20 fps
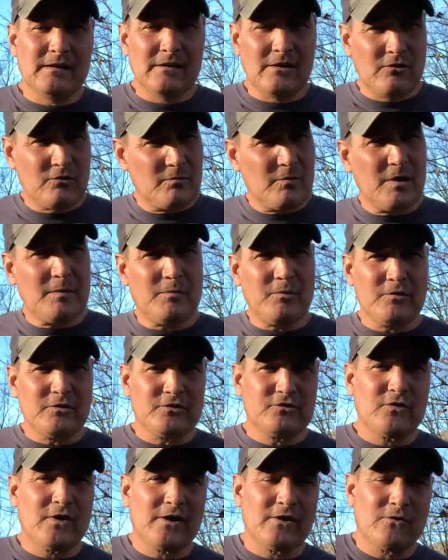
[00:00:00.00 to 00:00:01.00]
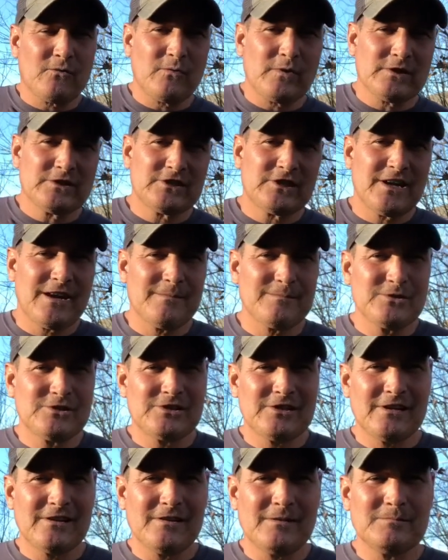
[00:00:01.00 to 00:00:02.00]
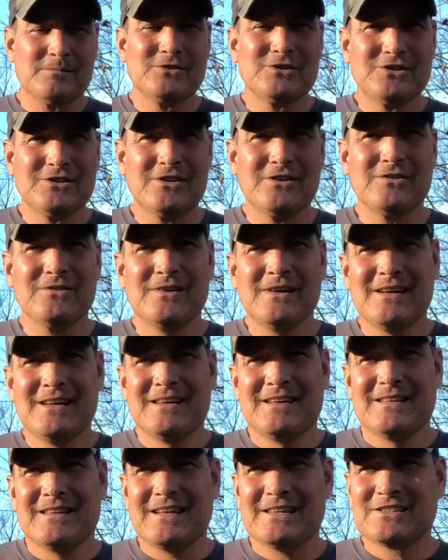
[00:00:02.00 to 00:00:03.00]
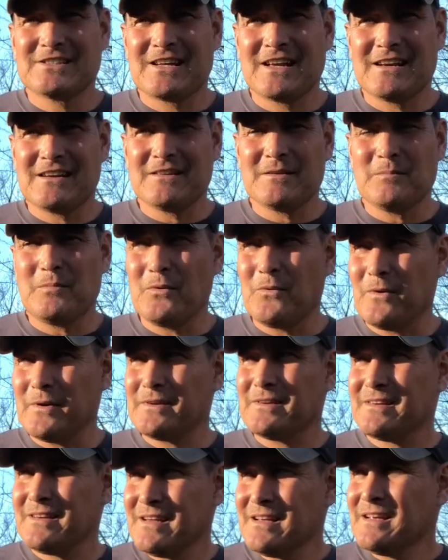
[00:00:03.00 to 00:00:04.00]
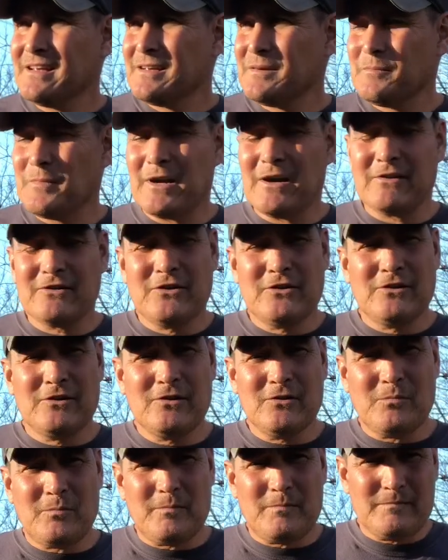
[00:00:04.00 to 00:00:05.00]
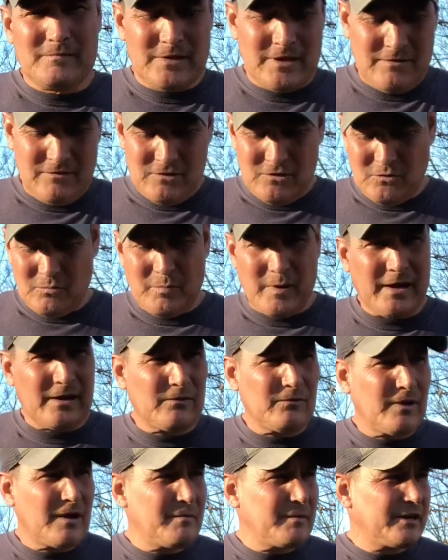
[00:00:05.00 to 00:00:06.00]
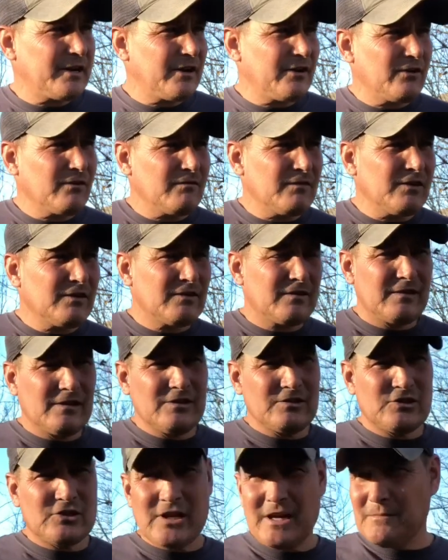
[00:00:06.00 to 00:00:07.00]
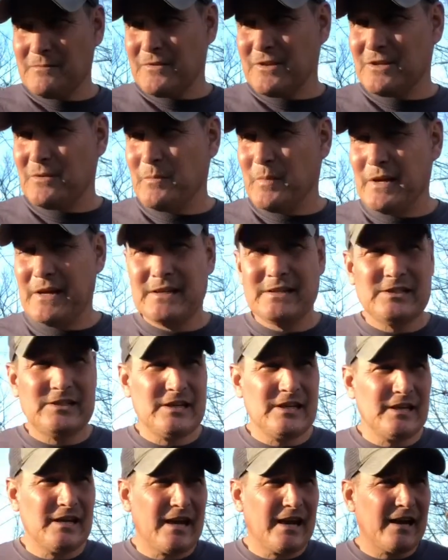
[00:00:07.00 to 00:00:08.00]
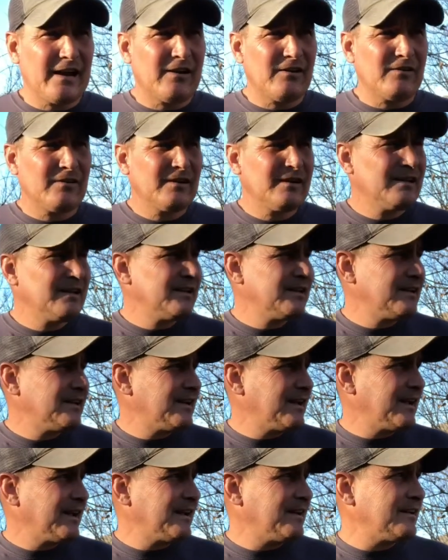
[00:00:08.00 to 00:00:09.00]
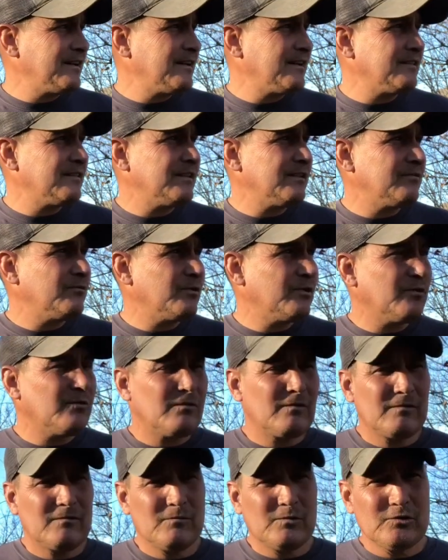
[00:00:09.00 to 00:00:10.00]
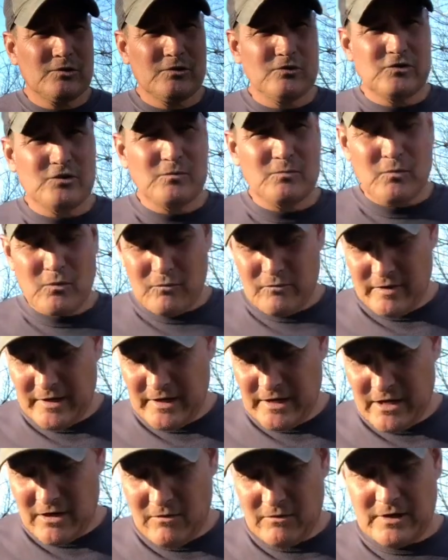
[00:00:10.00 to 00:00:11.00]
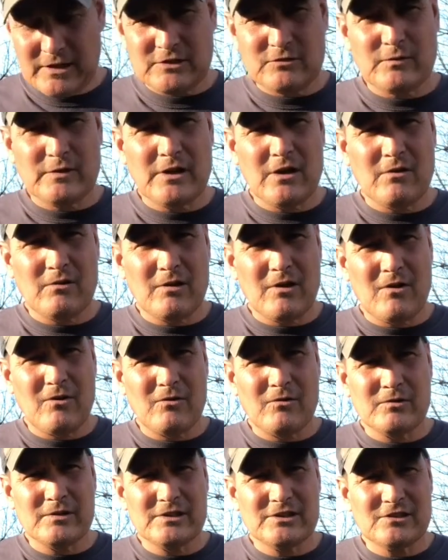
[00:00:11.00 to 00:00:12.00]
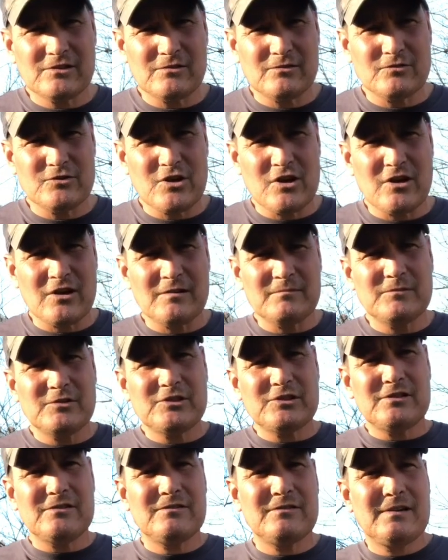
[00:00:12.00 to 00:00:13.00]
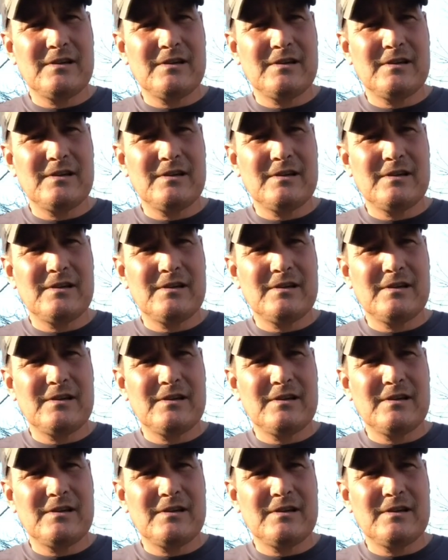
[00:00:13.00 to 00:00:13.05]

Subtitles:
load them up on the trailer when it's time to sell them. So that's kind of the point. But I'll give you a little panoramic here of the shape that the pen is in now, and then we'll do some more video and as we go along on this little job. So.